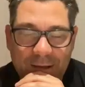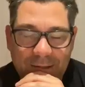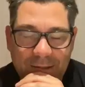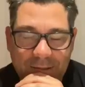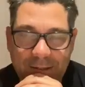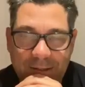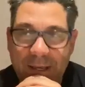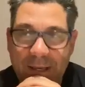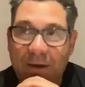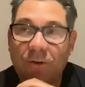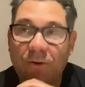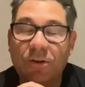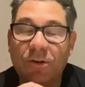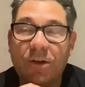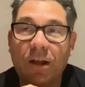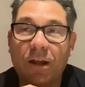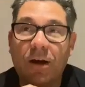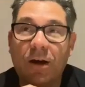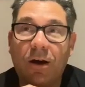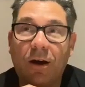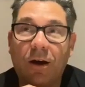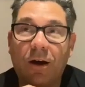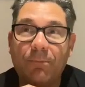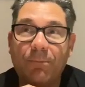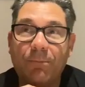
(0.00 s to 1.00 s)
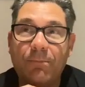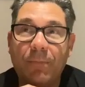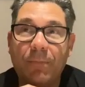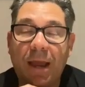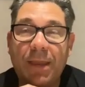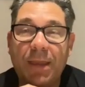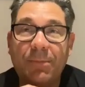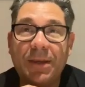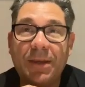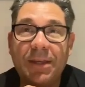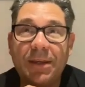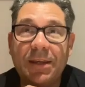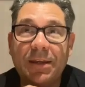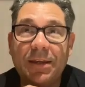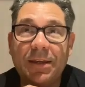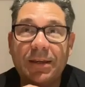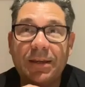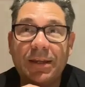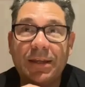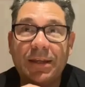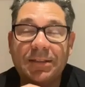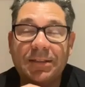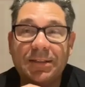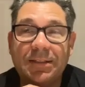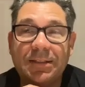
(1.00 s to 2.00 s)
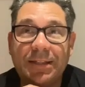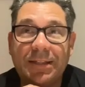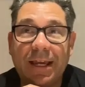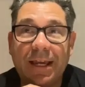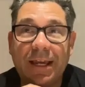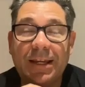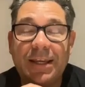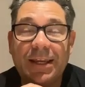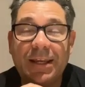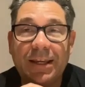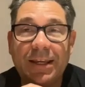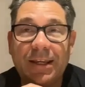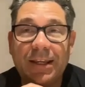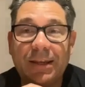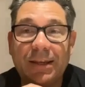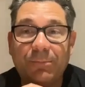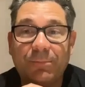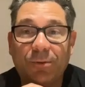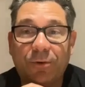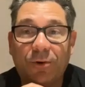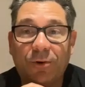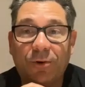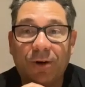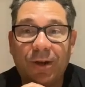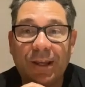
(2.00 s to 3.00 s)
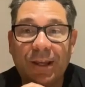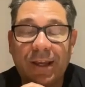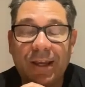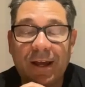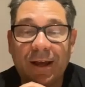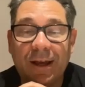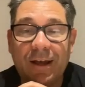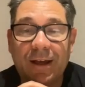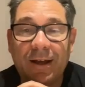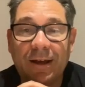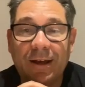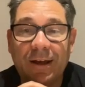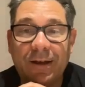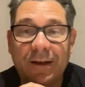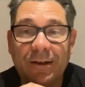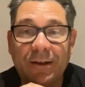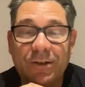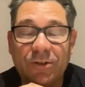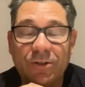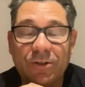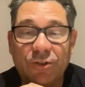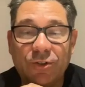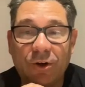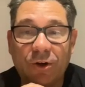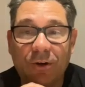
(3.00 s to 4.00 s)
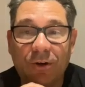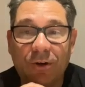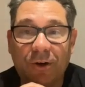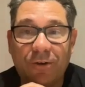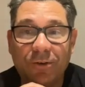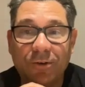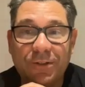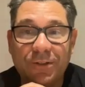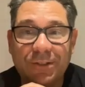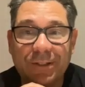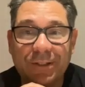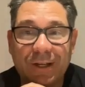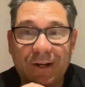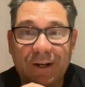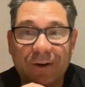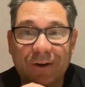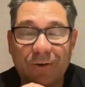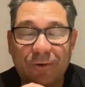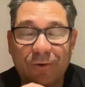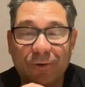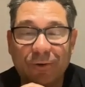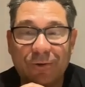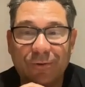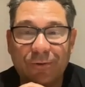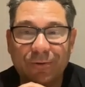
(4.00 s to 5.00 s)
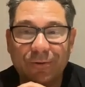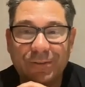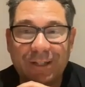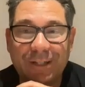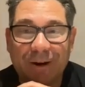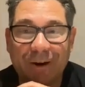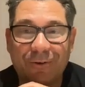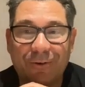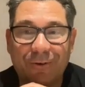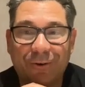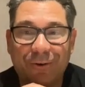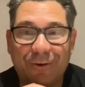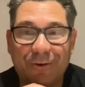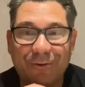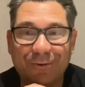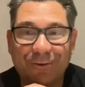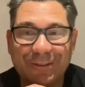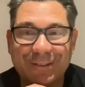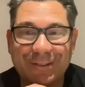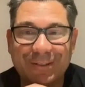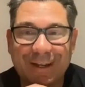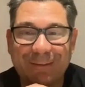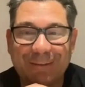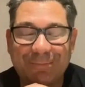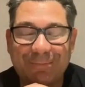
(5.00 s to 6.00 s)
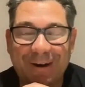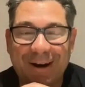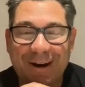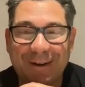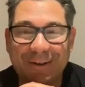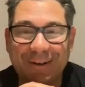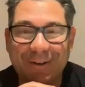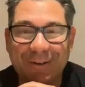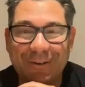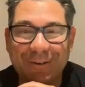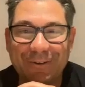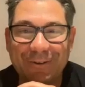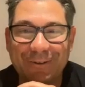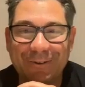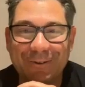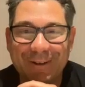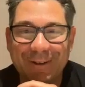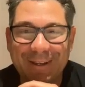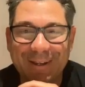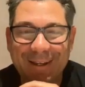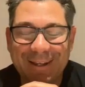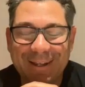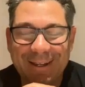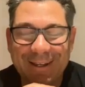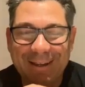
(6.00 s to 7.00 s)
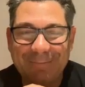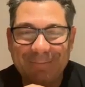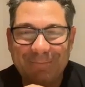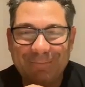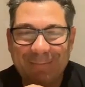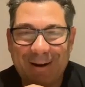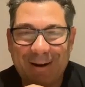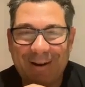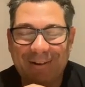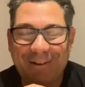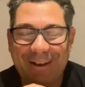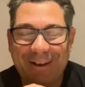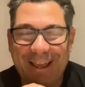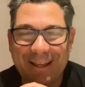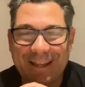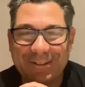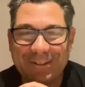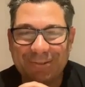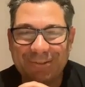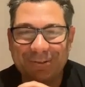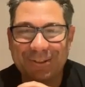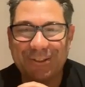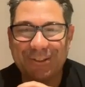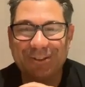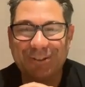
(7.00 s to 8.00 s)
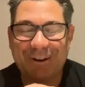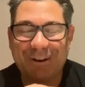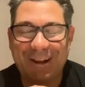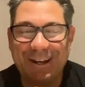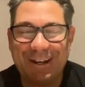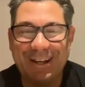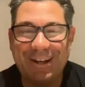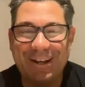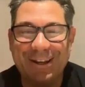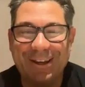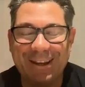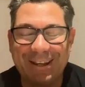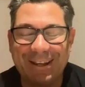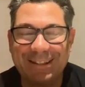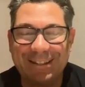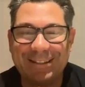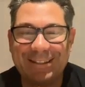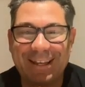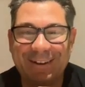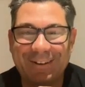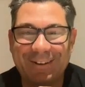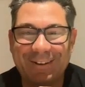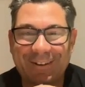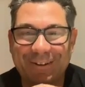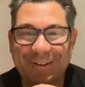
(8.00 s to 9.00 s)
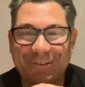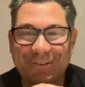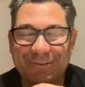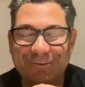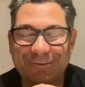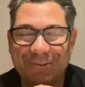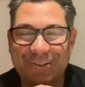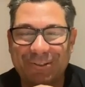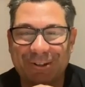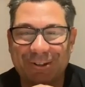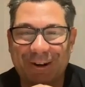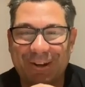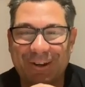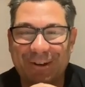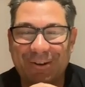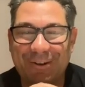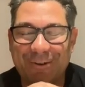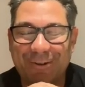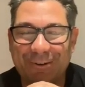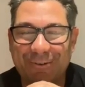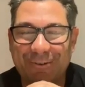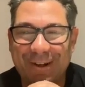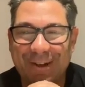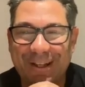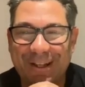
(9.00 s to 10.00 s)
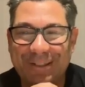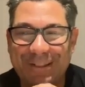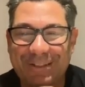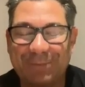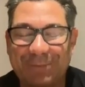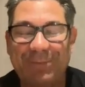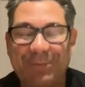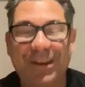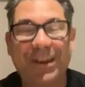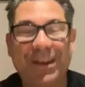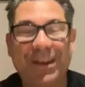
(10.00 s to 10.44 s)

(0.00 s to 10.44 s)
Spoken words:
Look, maybe instead he can employ John Oates, Daryl Hall's partner, who apparently has he's got a restraining order against him.